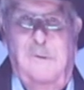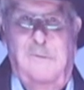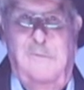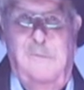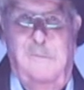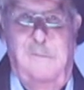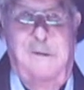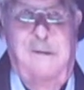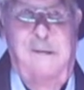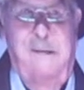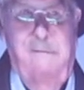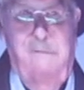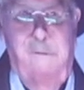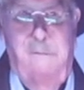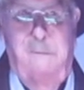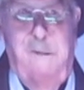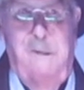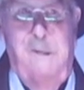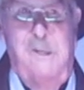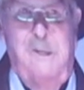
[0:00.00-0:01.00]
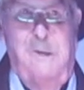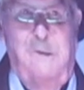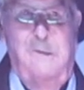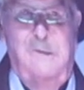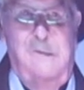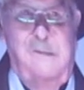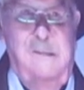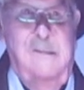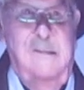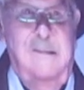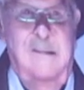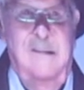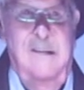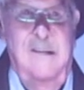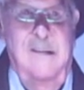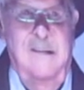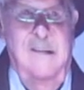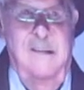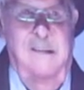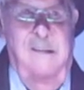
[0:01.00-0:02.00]
for my having been chosen,
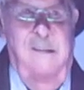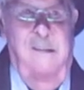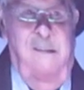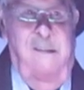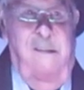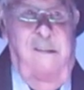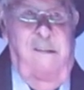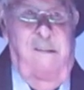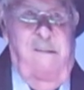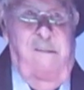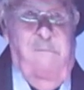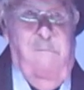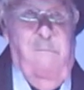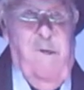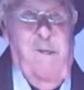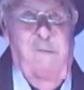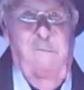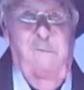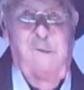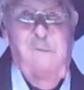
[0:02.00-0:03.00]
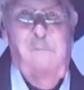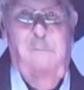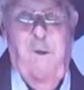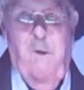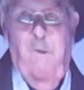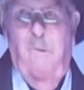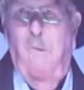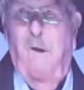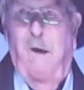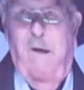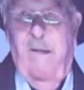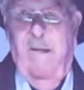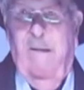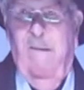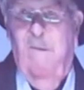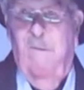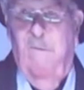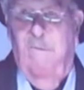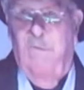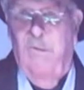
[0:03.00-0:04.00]
but it was Bill White
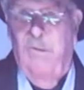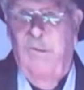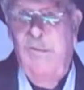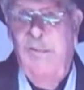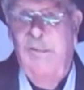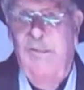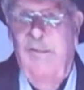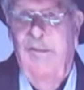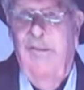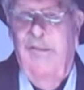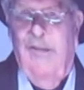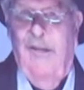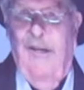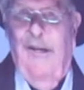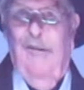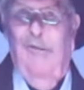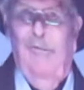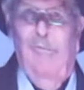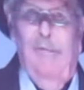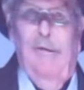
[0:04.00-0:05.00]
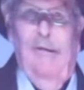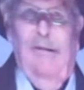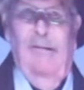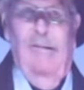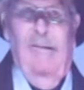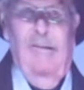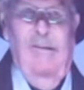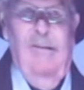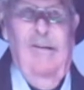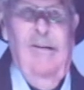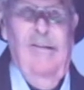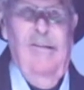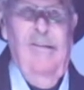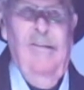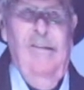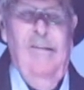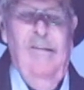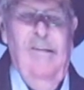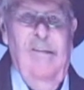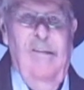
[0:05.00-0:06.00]
who first said to me that
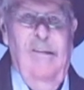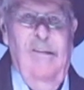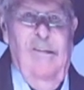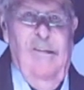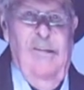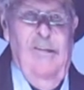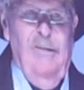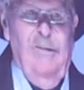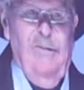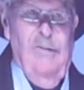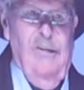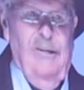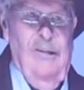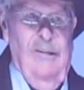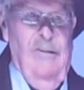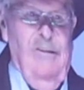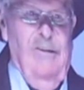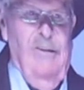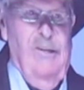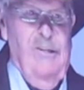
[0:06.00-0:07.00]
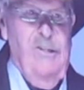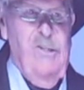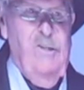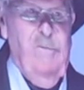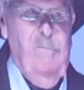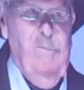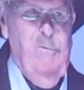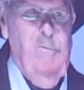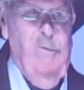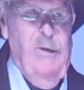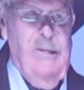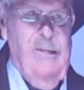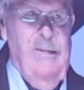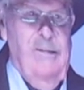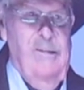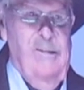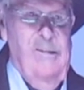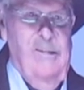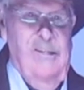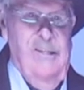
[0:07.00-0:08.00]
he thought that I should be
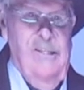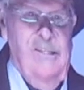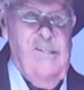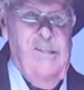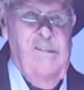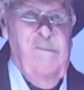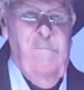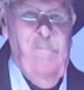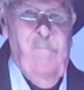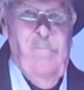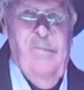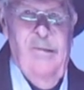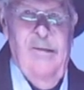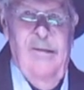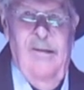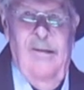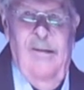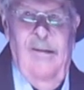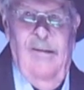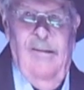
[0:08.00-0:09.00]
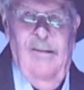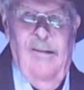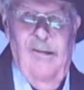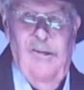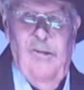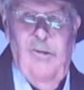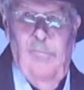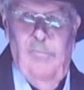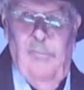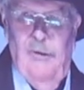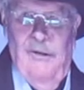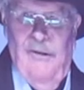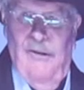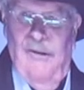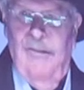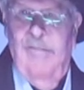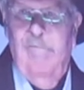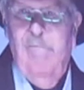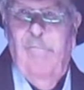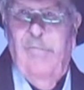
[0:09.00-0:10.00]
recognized. Thank you,
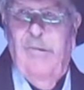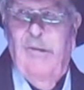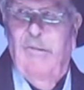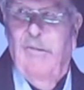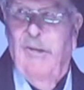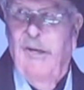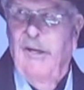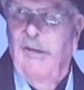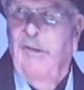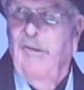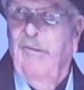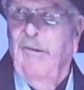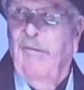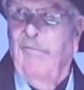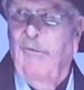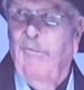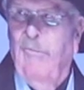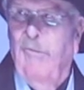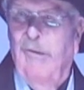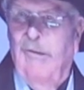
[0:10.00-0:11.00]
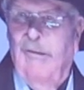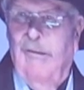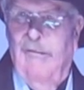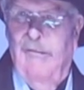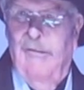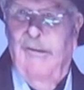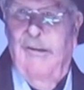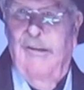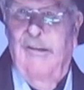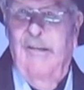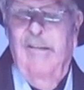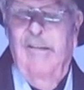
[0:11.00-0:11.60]
Bill, and thank you to everyone on the,